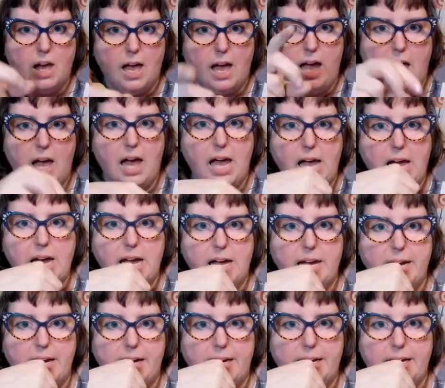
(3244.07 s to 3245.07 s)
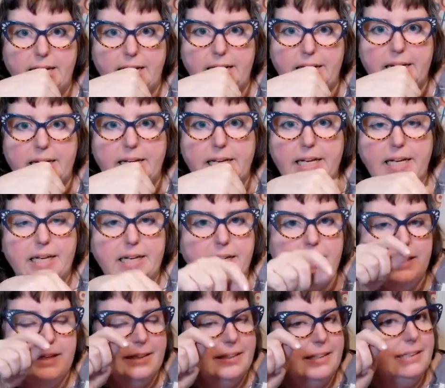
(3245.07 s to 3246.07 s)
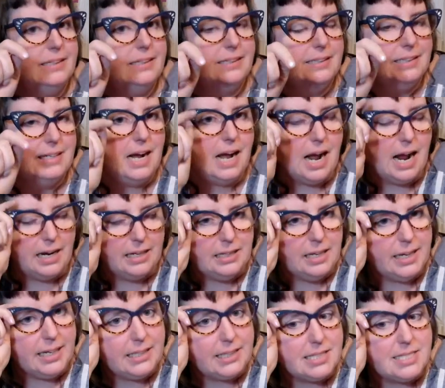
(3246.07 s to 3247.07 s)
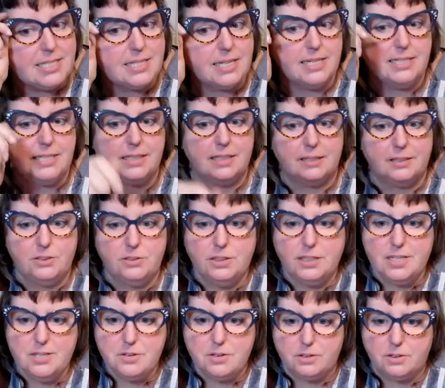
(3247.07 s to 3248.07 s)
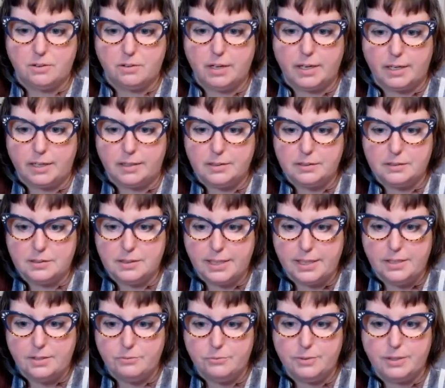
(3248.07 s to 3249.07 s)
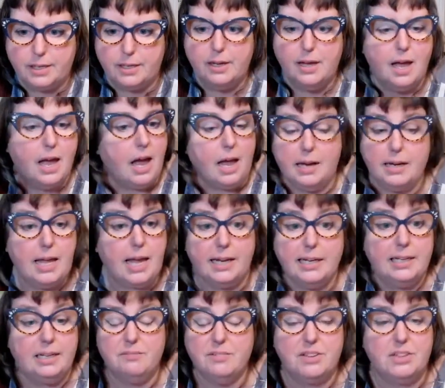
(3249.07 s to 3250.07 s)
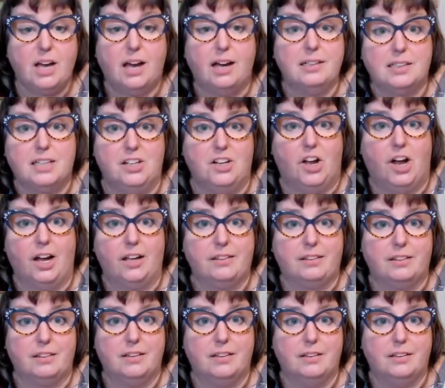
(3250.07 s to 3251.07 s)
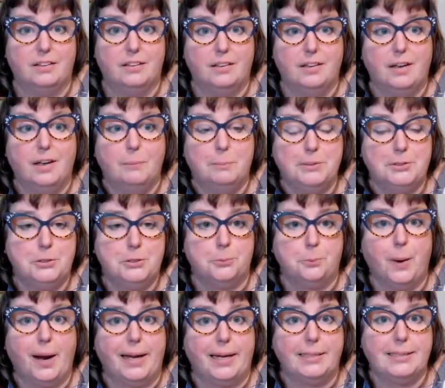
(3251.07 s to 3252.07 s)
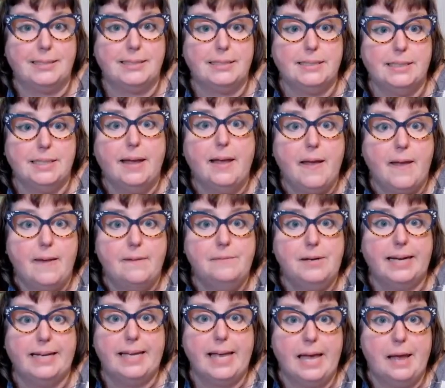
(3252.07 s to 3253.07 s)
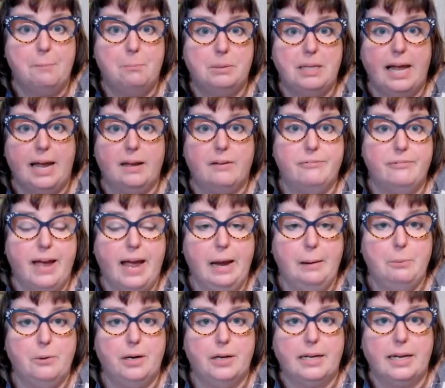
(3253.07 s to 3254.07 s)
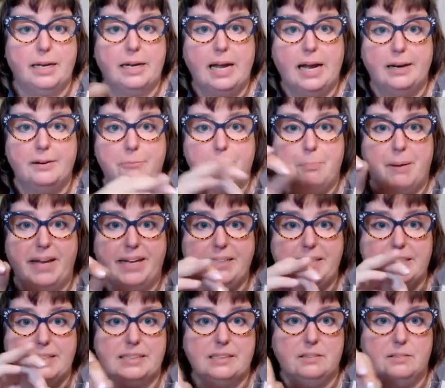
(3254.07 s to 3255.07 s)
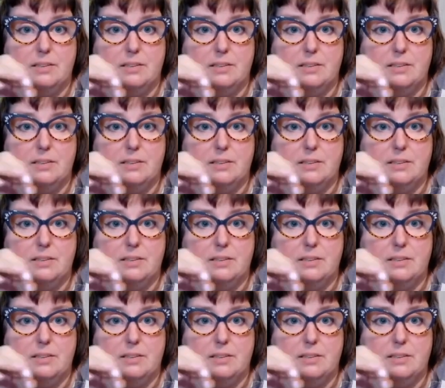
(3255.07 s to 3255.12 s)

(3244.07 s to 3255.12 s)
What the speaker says: I like this idea. You guys are great. Thank you for that. I hadn't even thought of cloth, but you're right. If I get black fabric and kind of paint it,